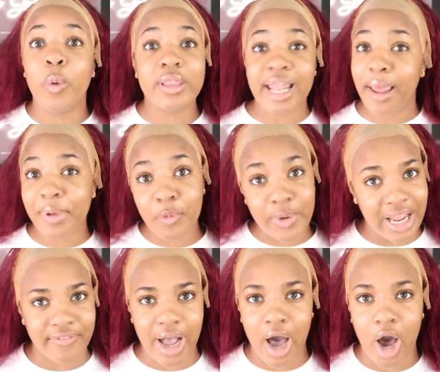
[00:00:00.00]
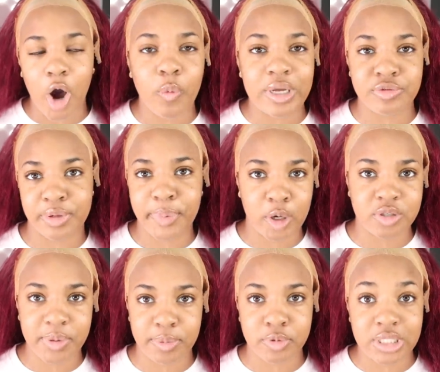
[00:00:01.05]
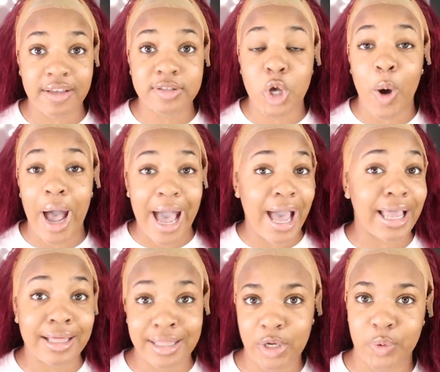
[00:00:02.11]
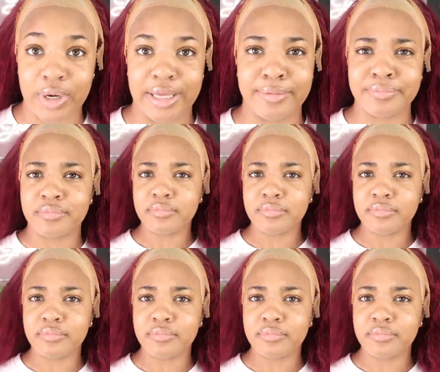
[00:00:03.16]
whether that be whatever, I always repost people's stuff. So I click on it.